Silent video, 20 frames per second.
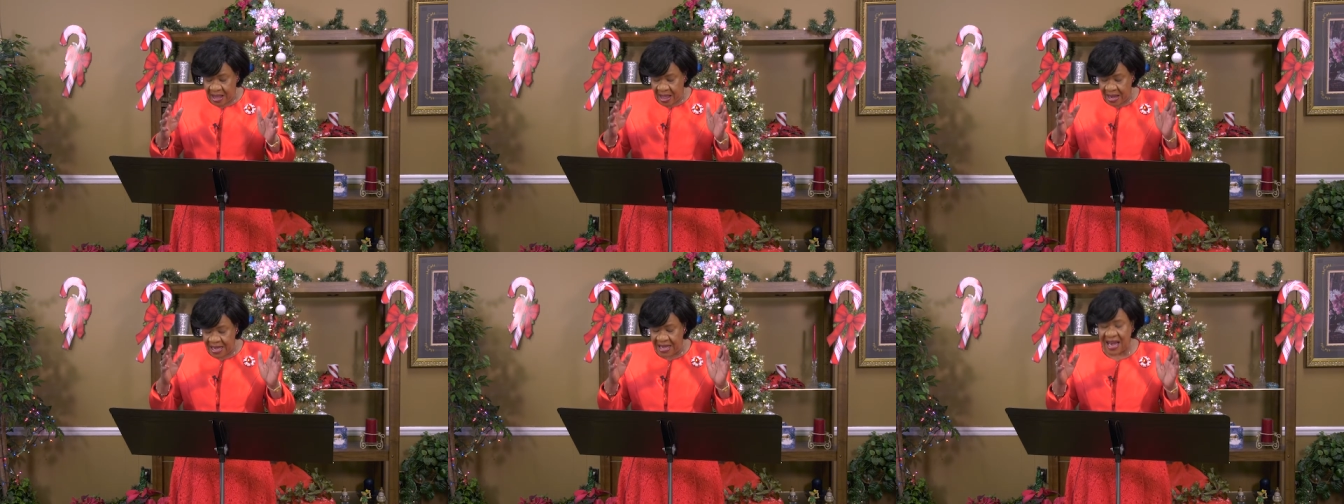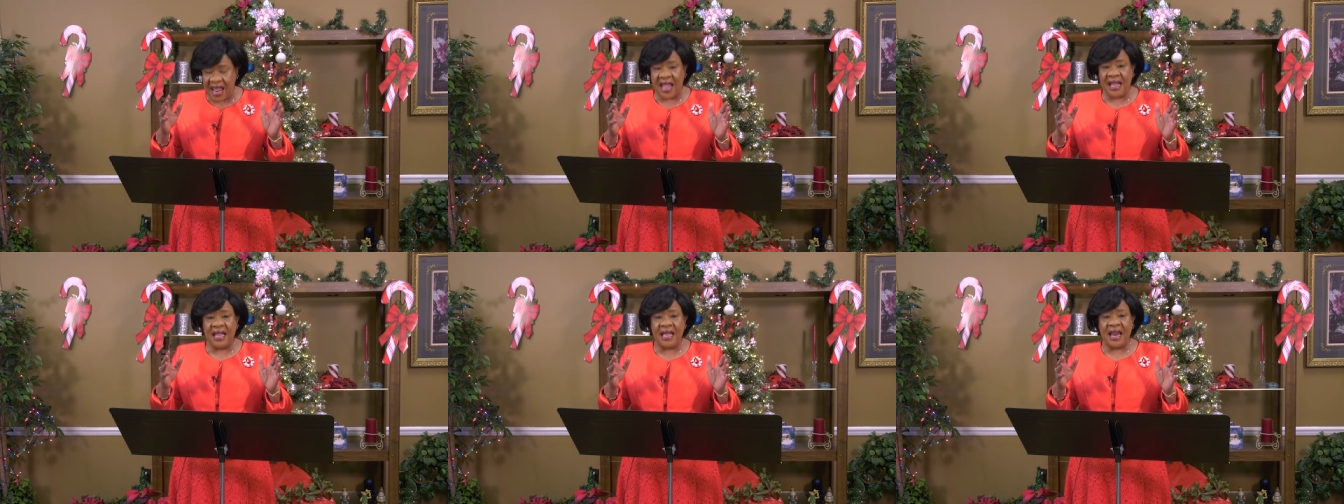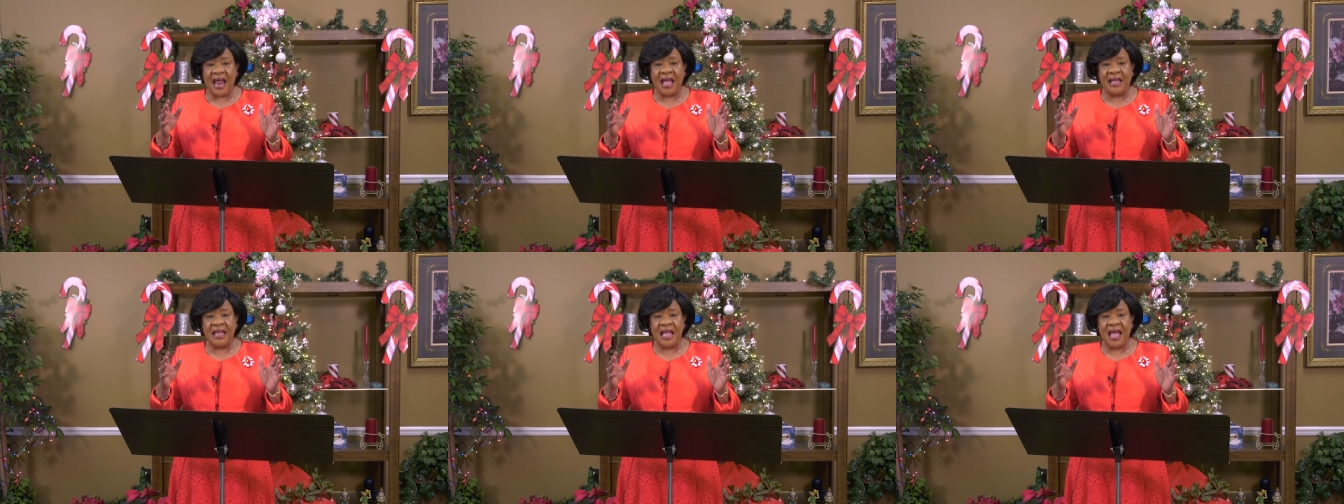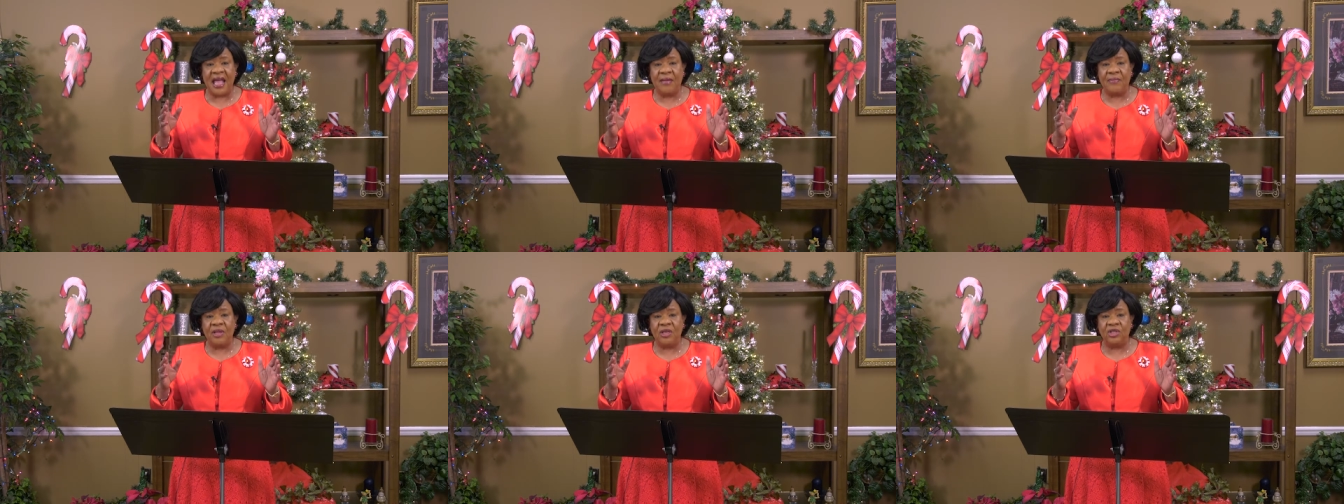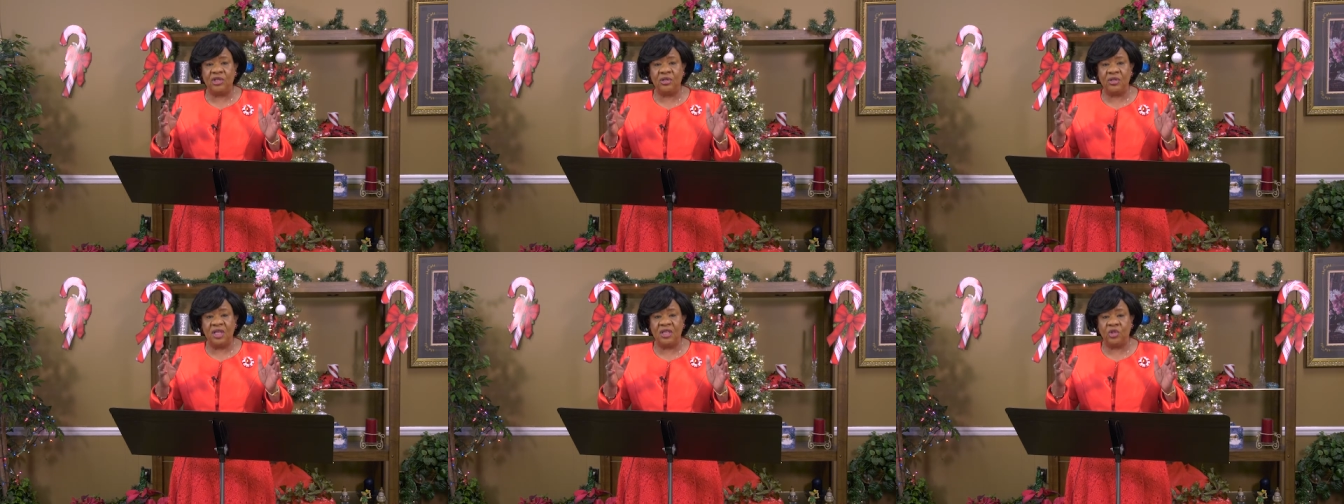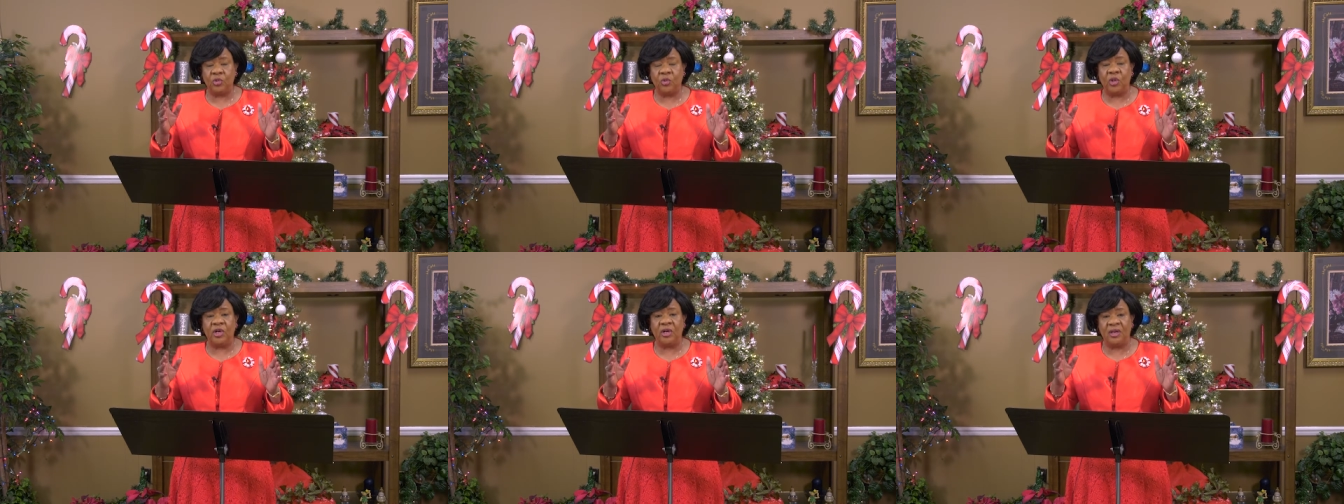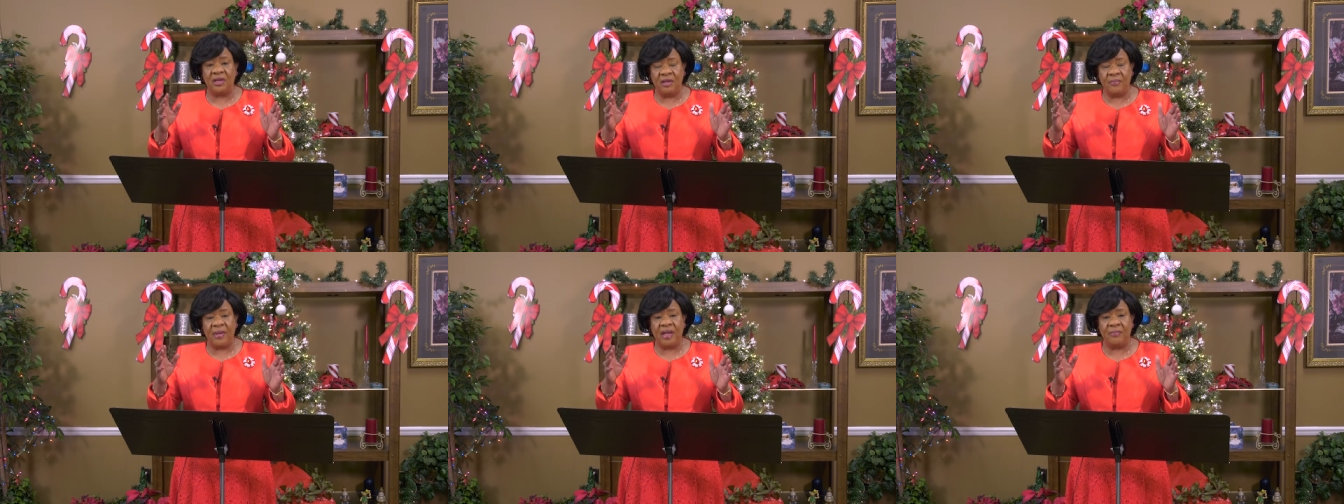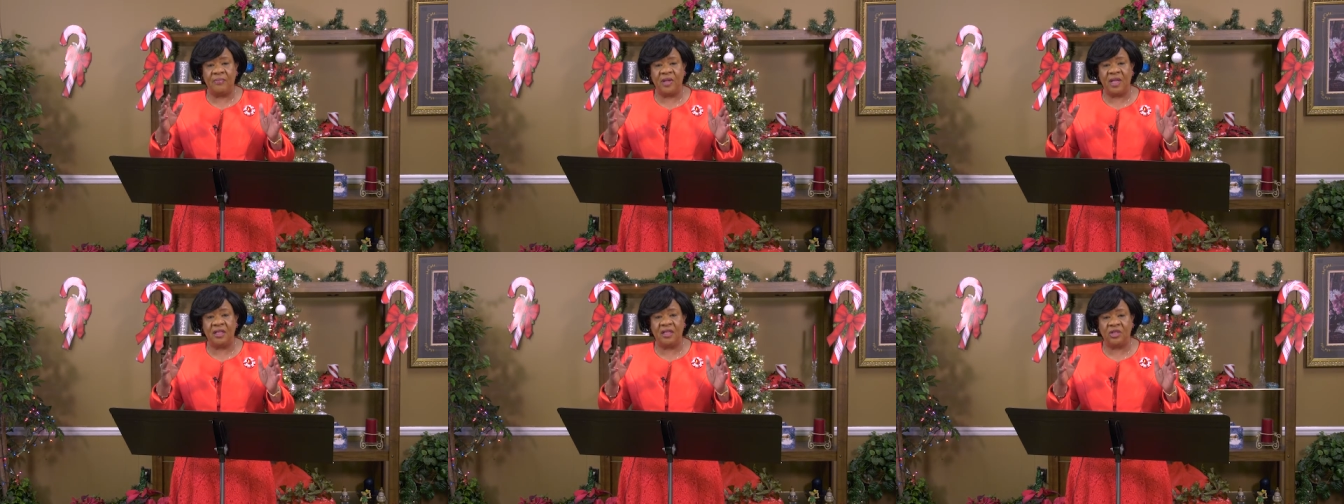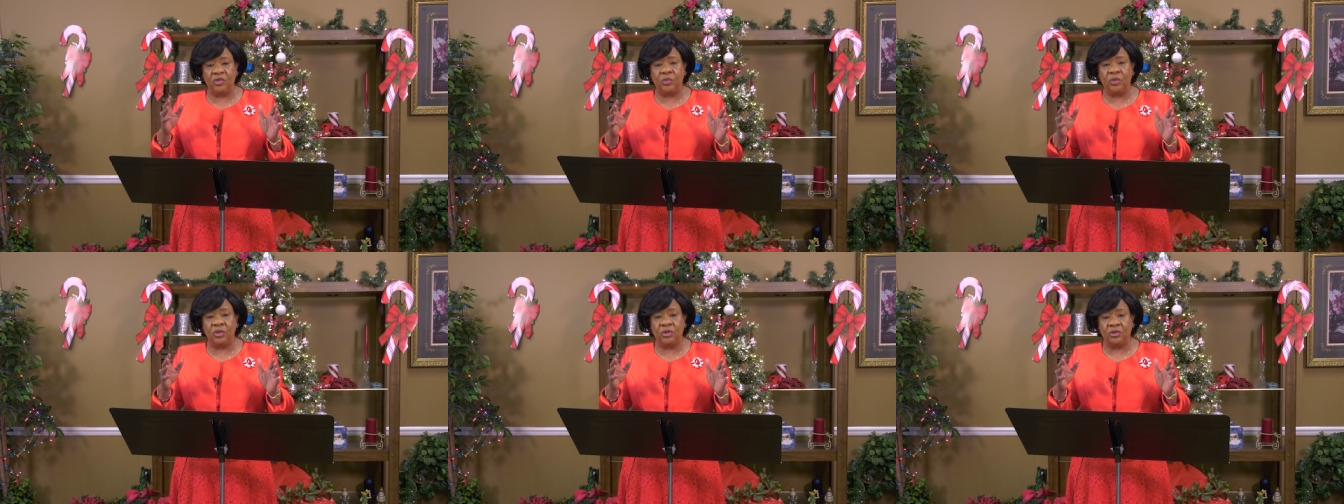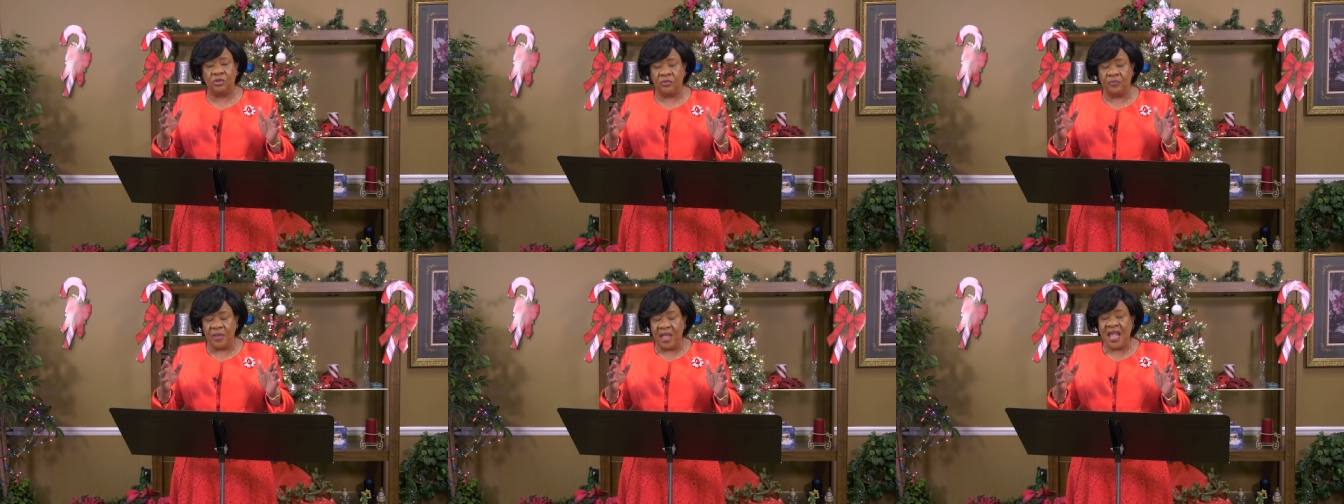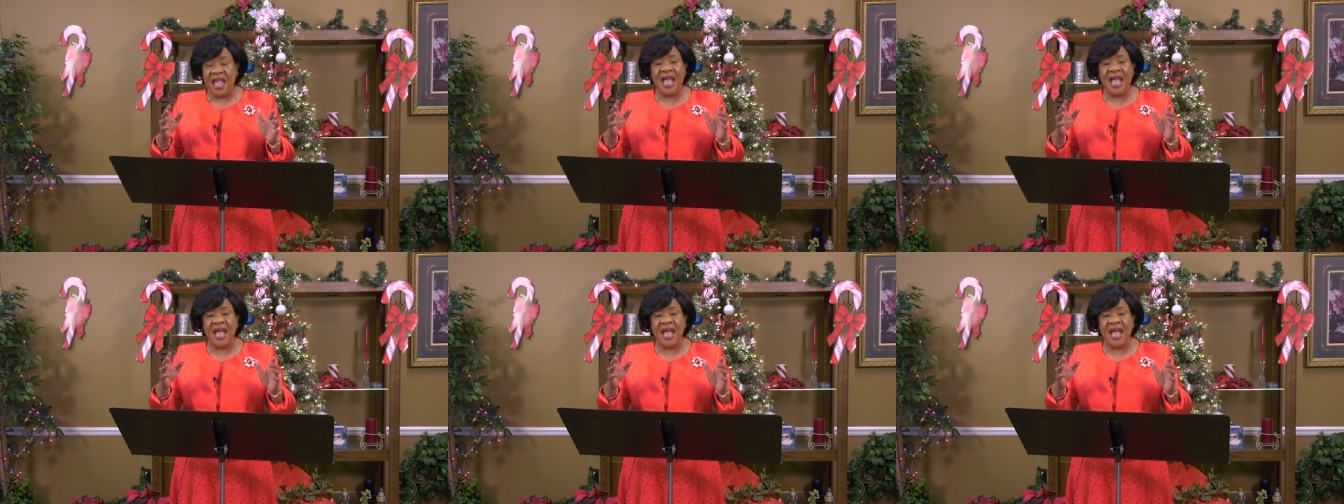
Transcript: Naked I came into this world in my mother's womb,